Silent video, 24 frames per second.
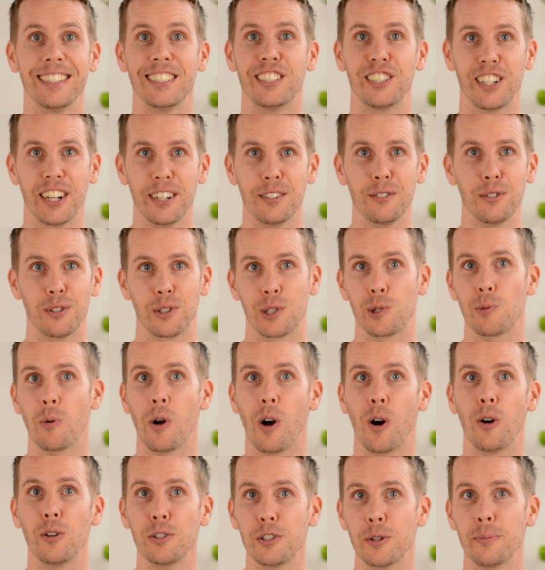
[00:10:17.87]
generals were
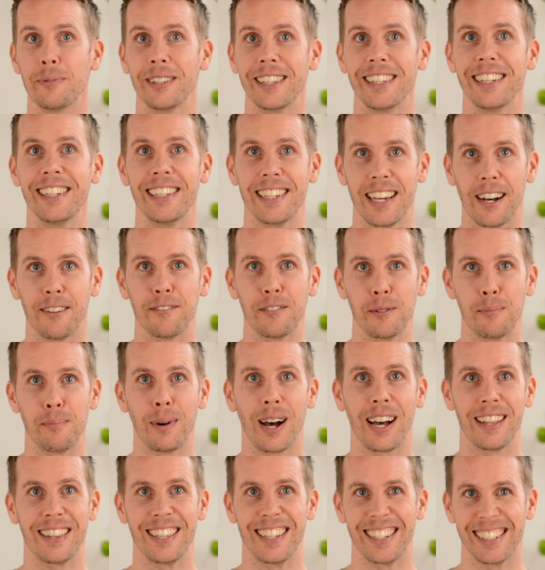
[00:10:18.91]
ultimately governed
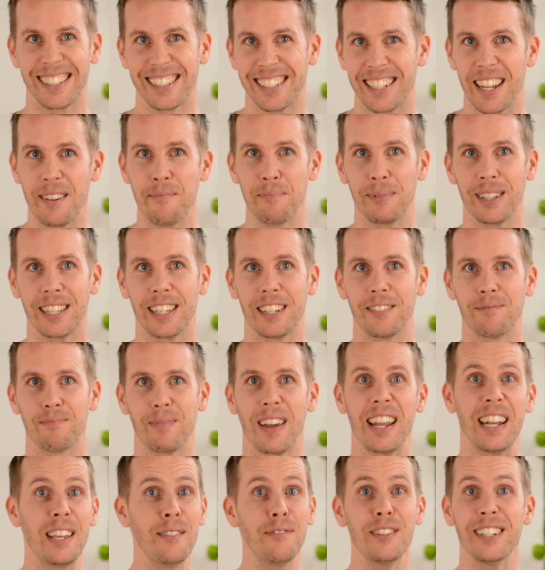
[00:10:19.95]
by the assembly,
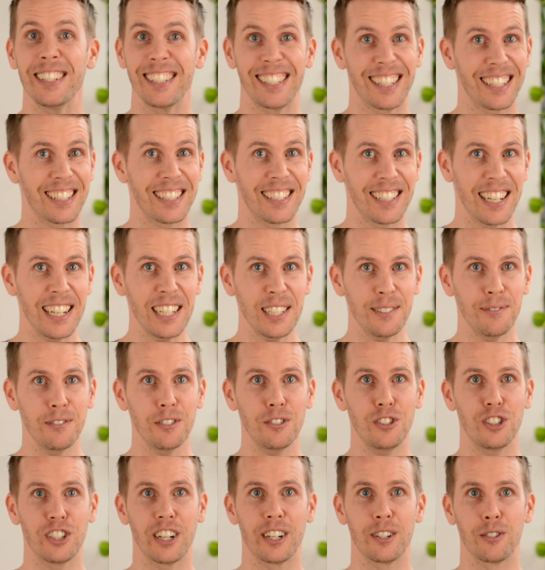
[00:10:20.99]
and even successful
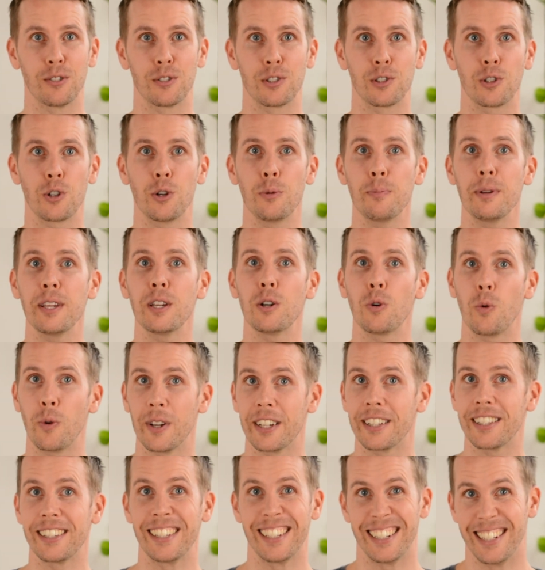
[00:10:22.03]
generals could be
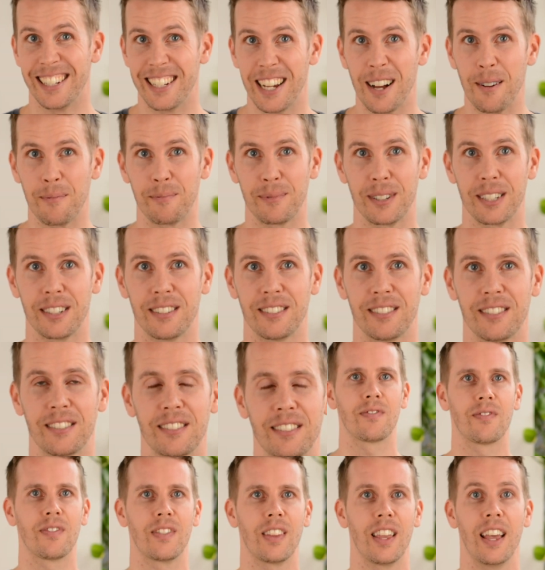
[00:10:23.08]
quickly dumped.
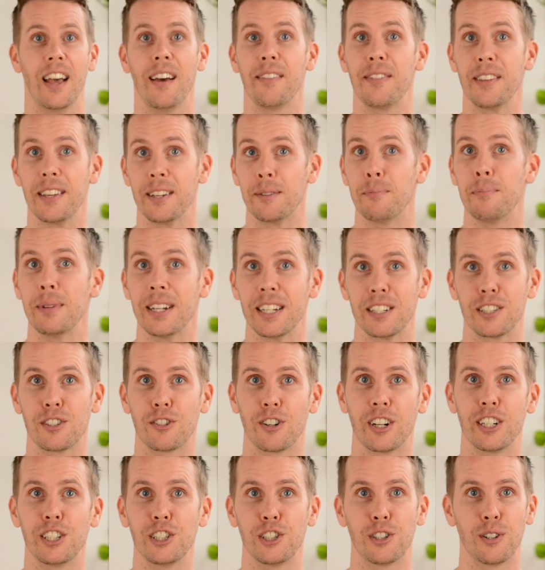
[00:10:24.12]
The
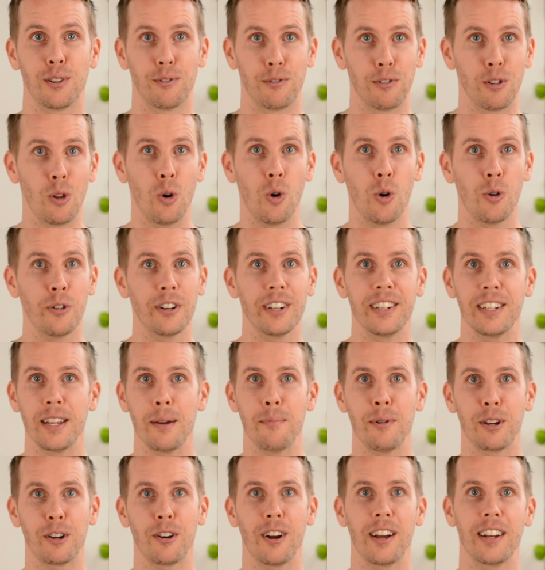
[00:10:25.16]
administration of law in
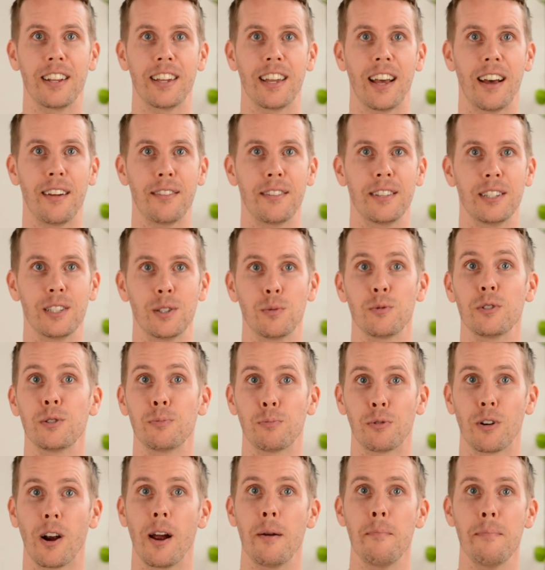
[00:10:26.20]
democratic Athens was
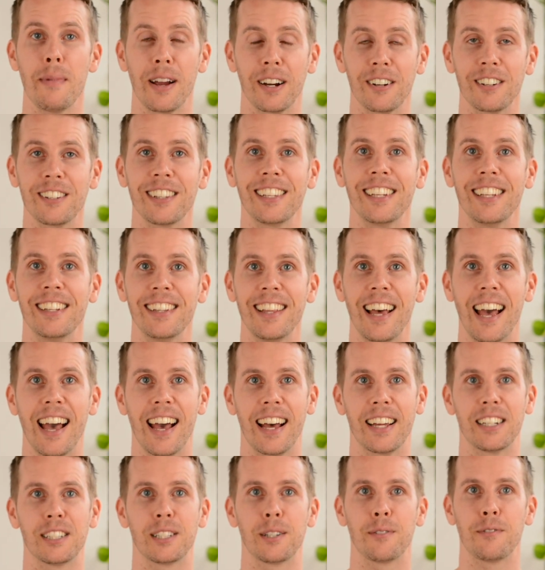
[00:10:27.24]
primarily in the
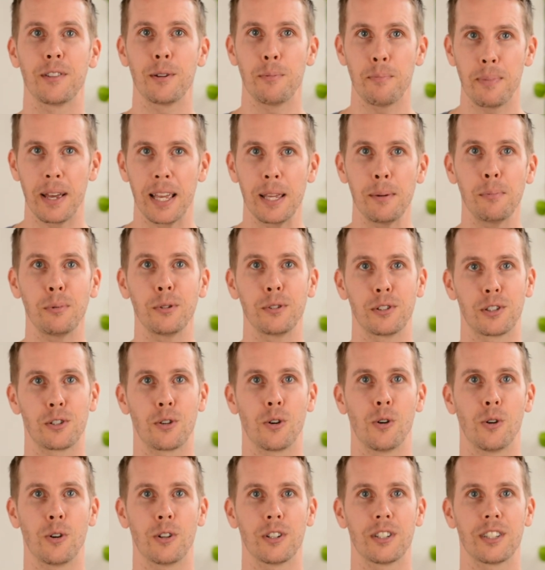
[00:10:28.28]
hands of the people's
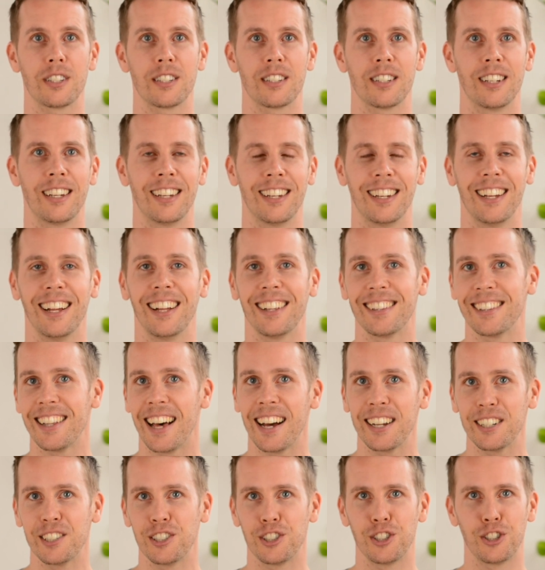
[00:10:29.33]
courts.
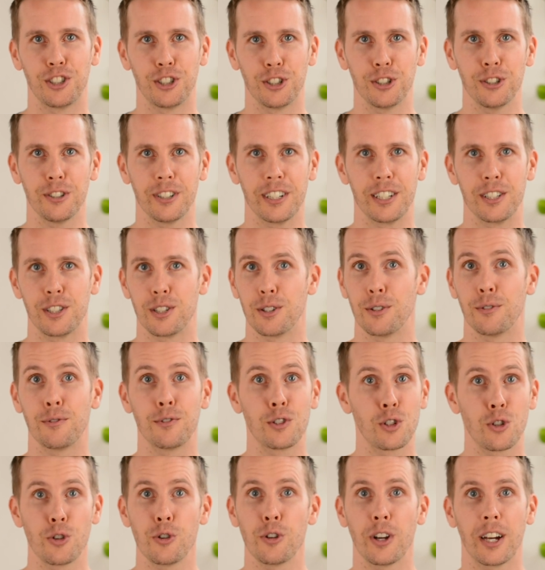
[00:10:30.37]
Large juries of
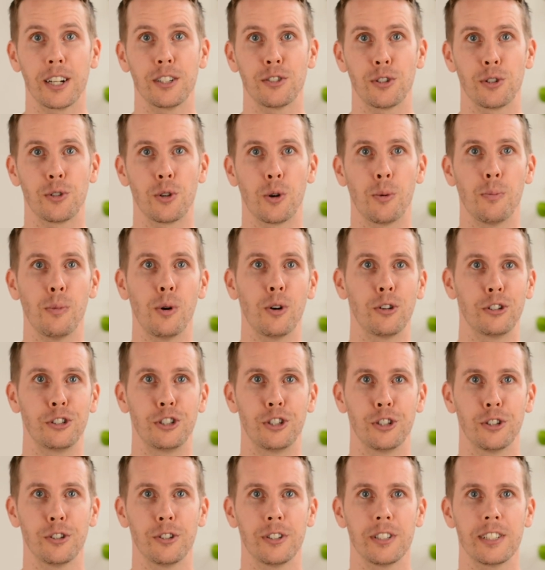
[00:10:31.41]
200 or more
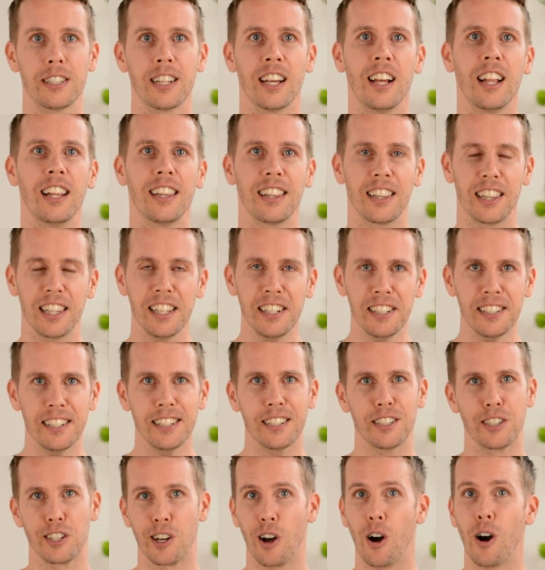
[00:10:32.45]
jurors
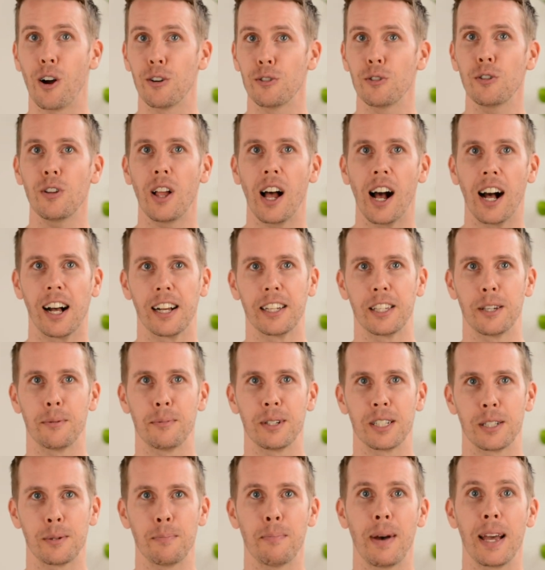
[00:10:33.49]
listened to oral
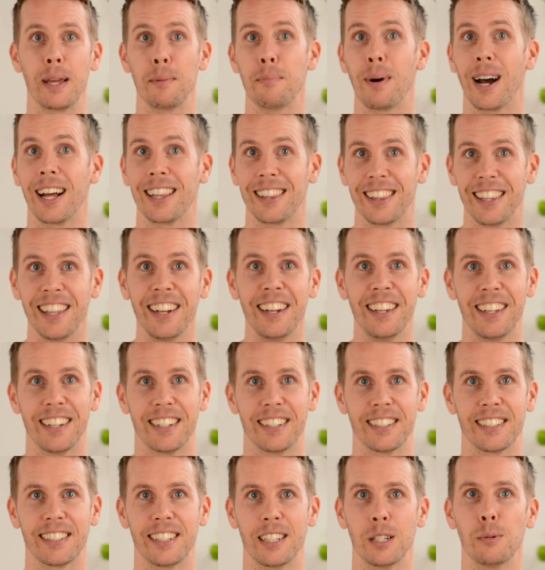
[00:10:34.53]
arguments made by
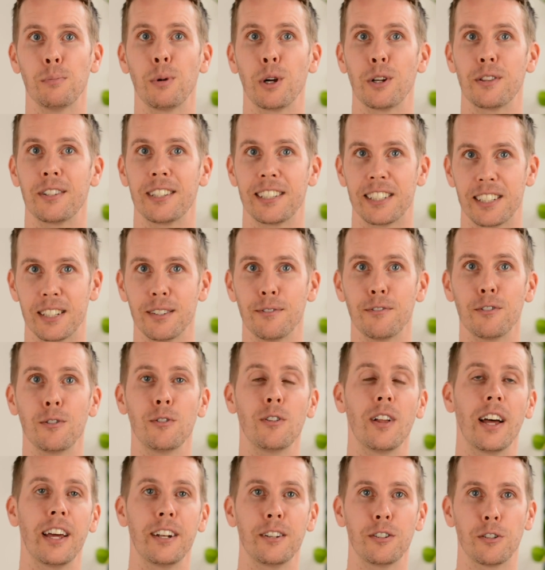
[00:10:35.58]
litigants in both
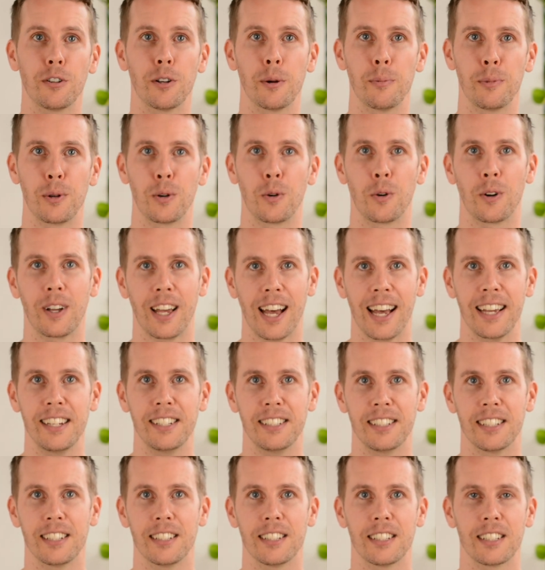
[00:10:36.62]
civil and criminal
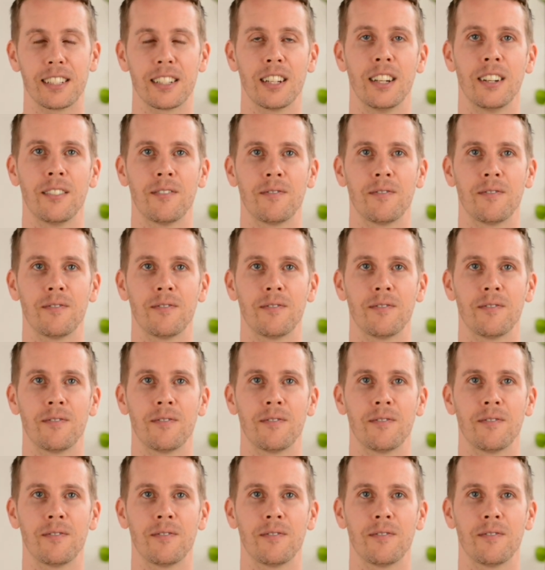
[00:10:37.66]
cases.